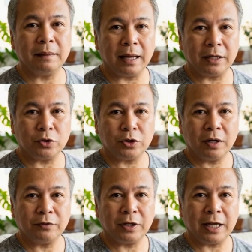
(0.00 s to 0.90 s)
And do
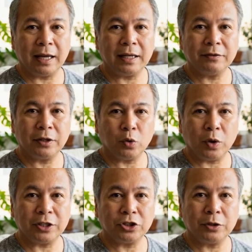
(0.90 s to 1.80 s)
not forget, if the
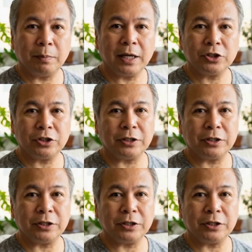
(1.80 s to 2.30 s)
question mentions